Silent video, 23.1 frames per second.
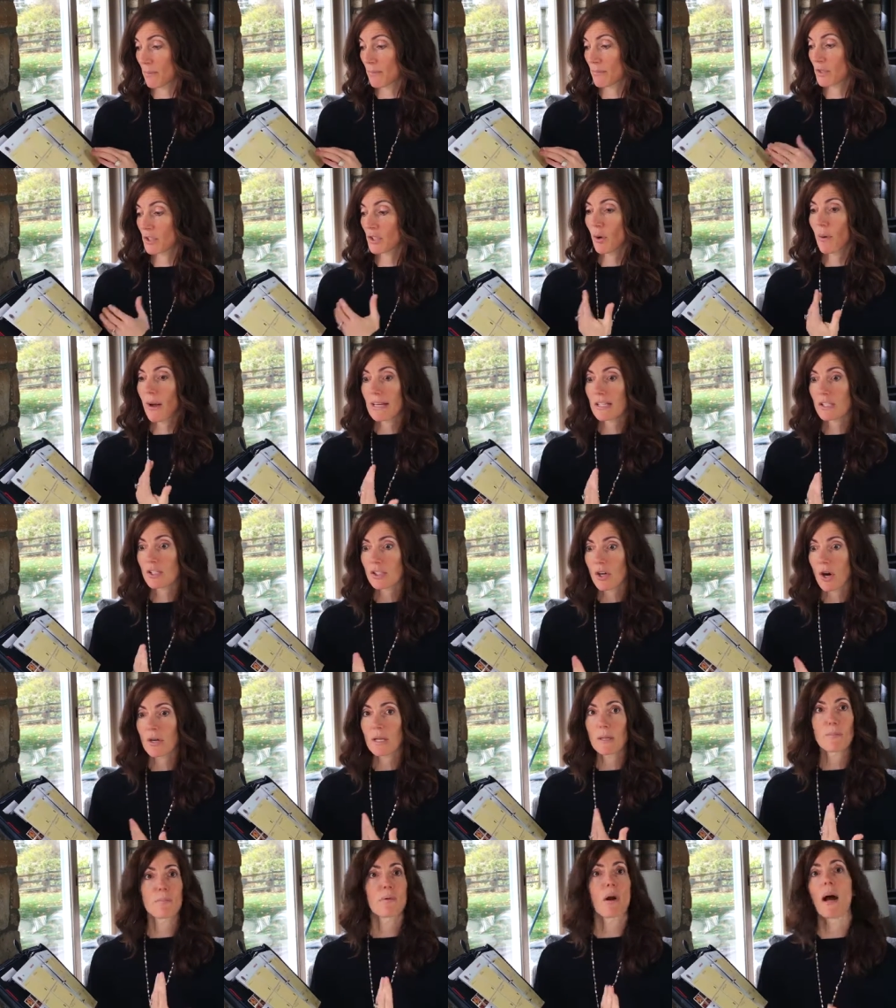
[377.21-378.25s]
So I
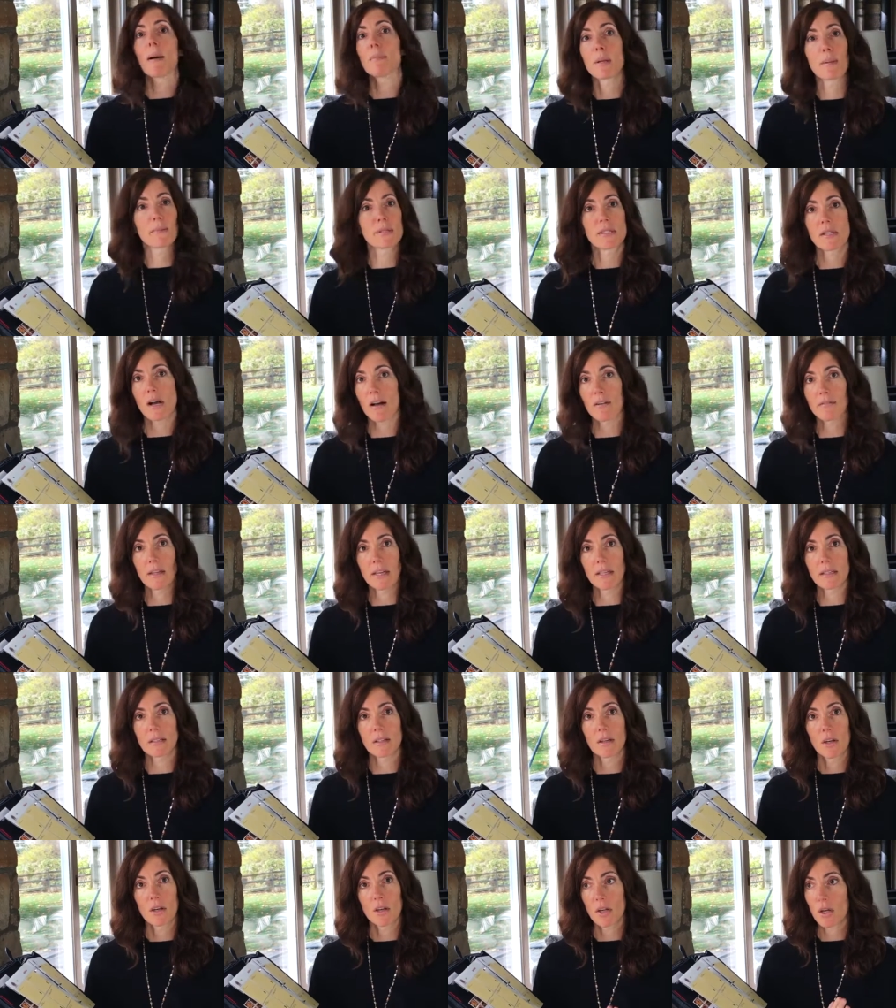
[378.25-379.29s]
started problem solving.
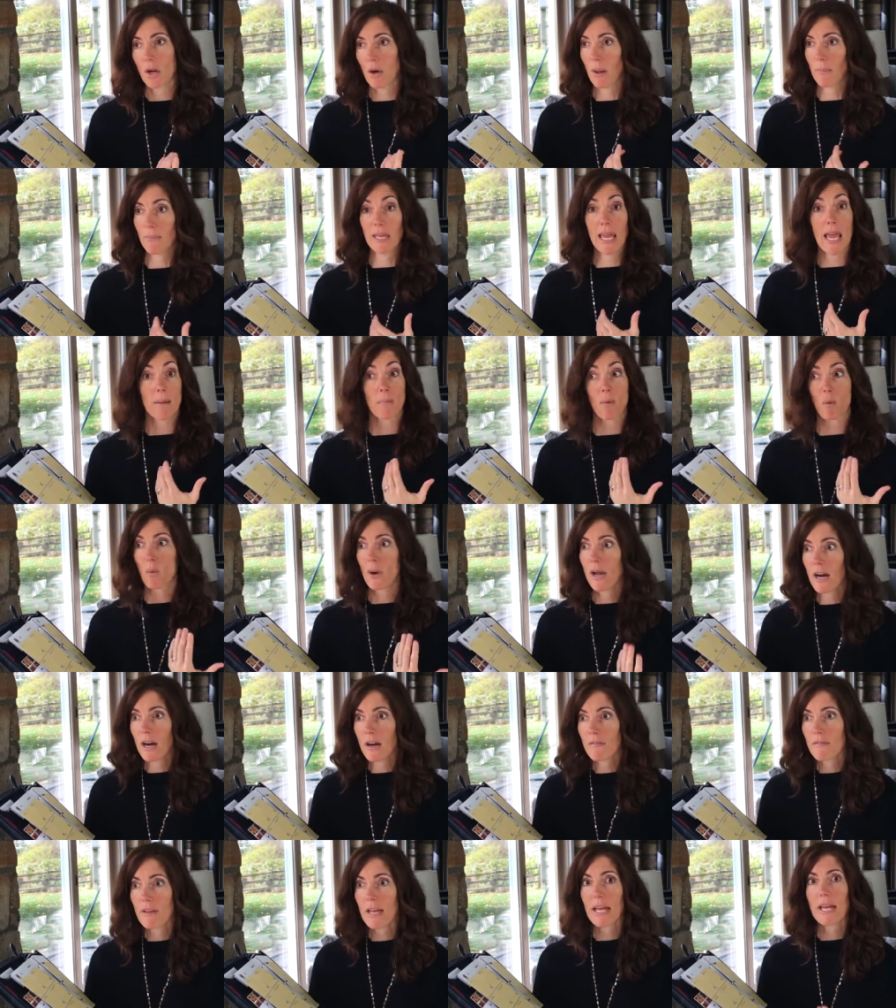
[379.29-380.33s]
I became
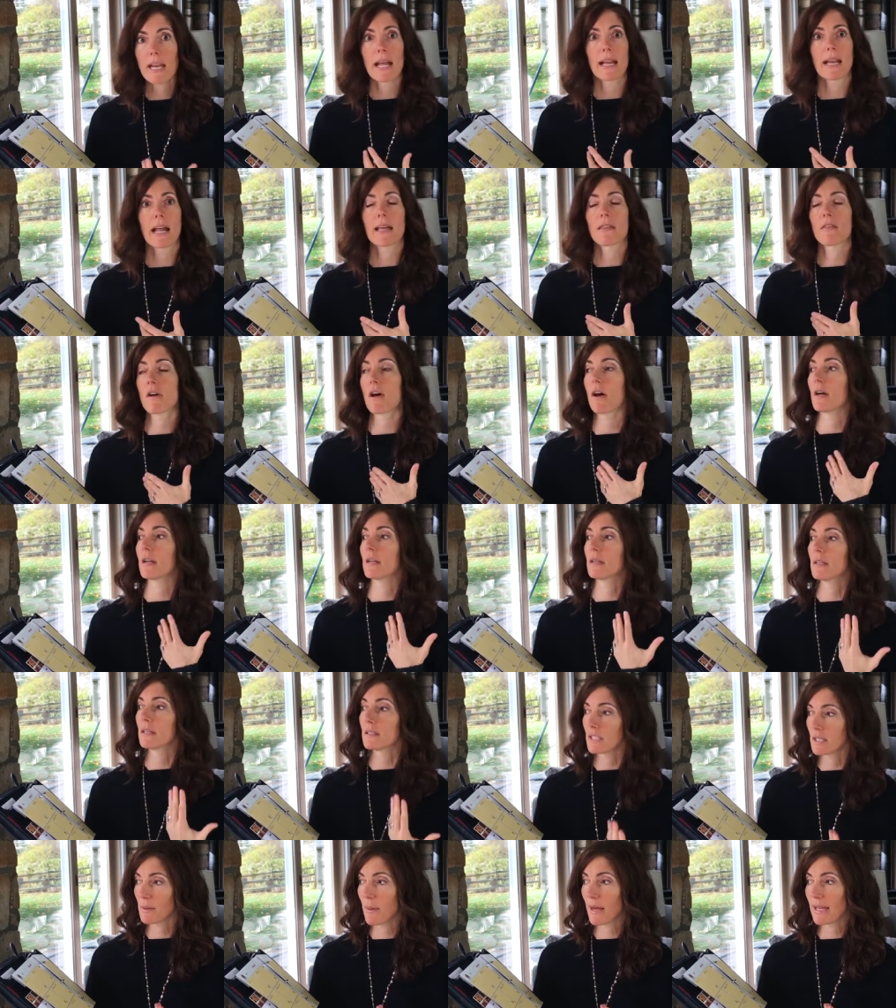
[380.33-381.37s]
aware of it, and I
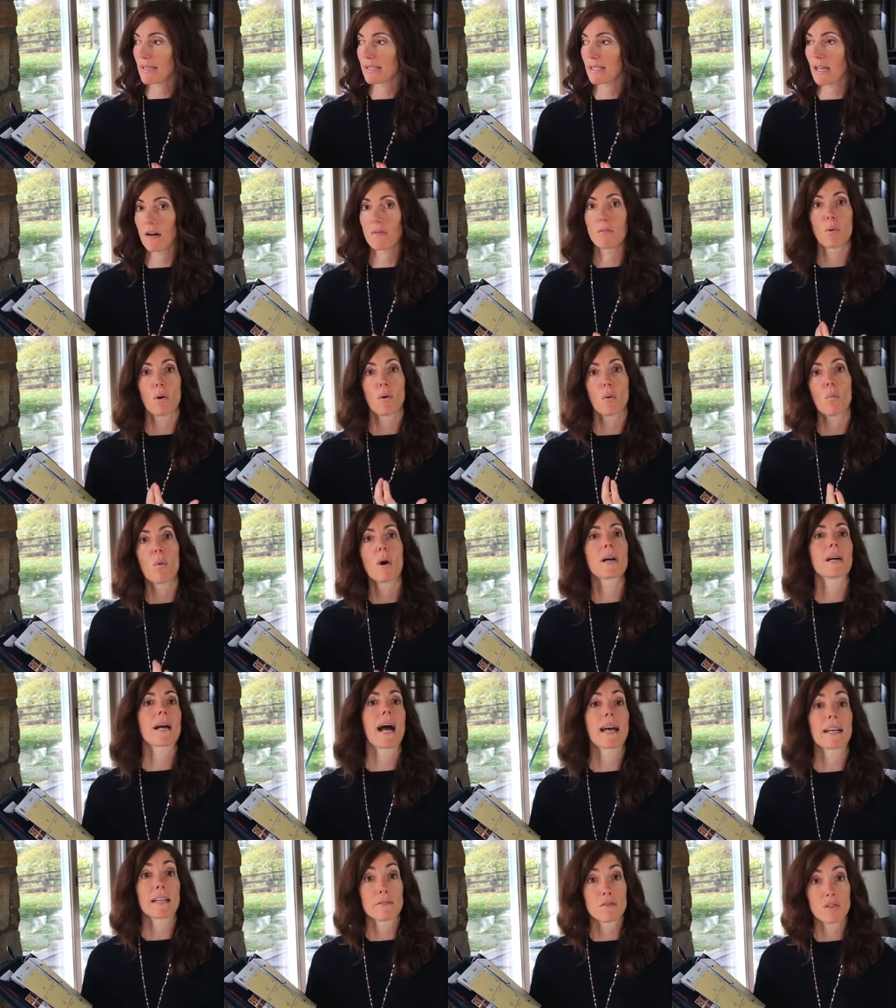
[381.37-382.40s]
thought to myself, well, what
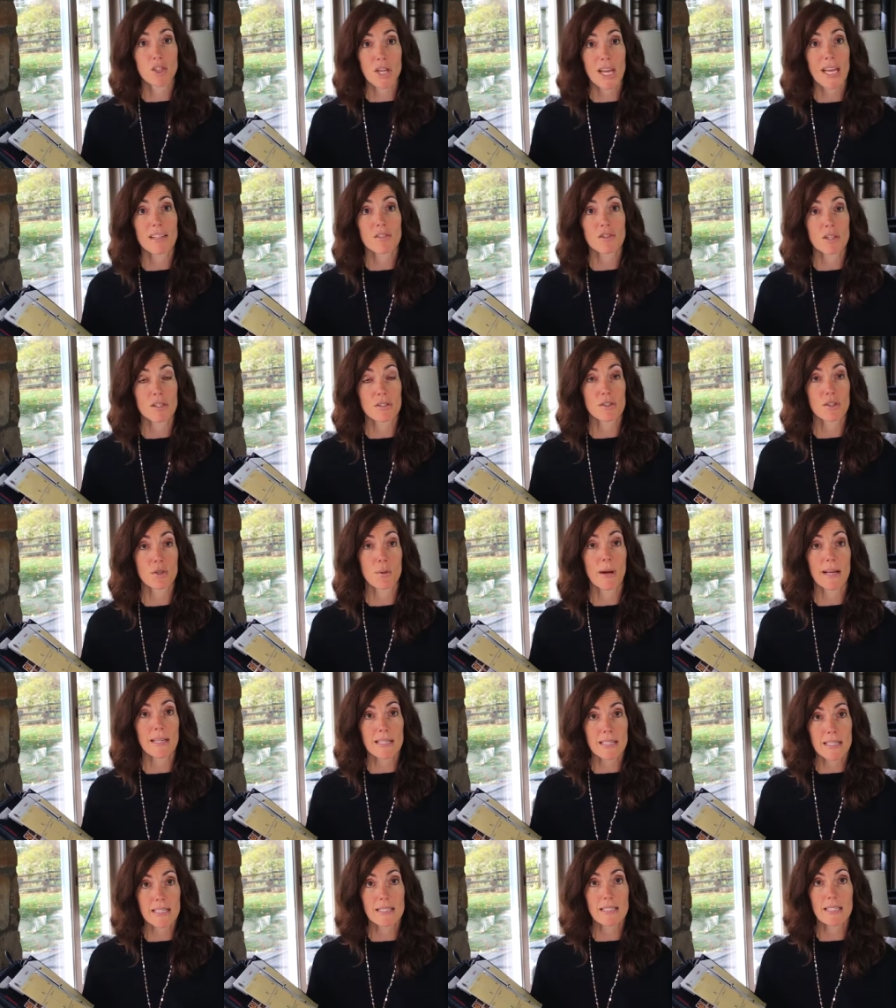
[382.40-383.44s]
kind of changes do I
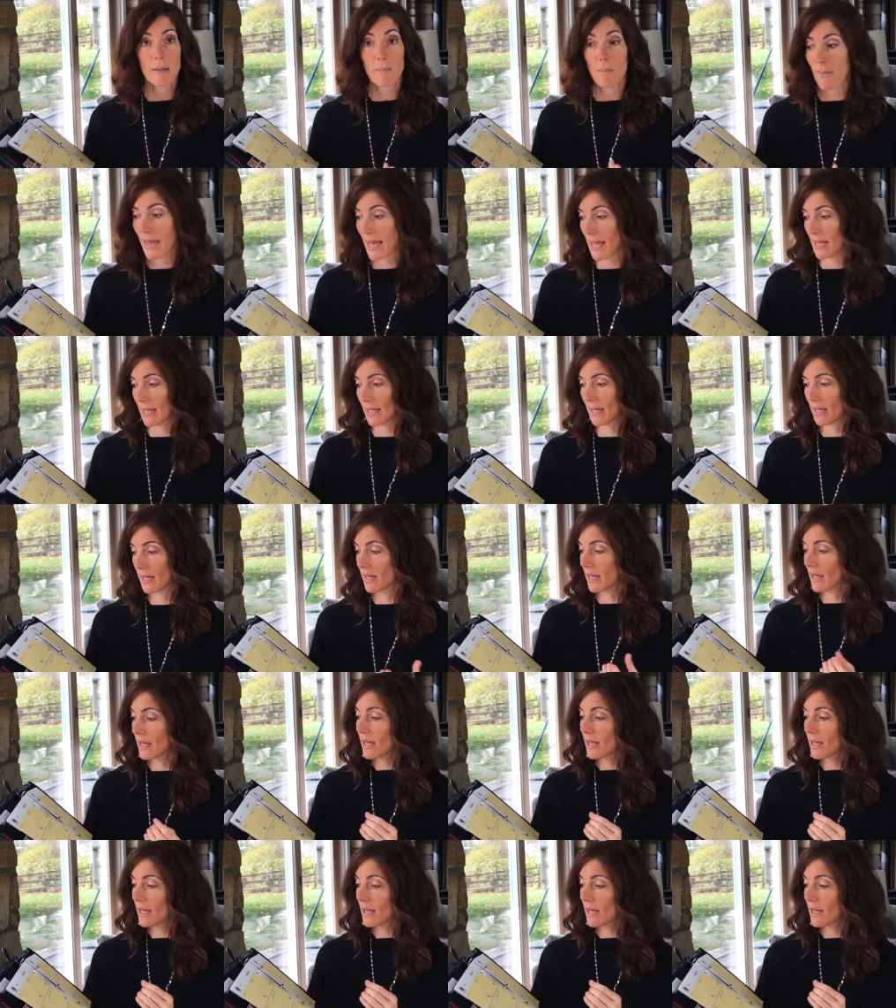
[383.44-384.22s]
need to make?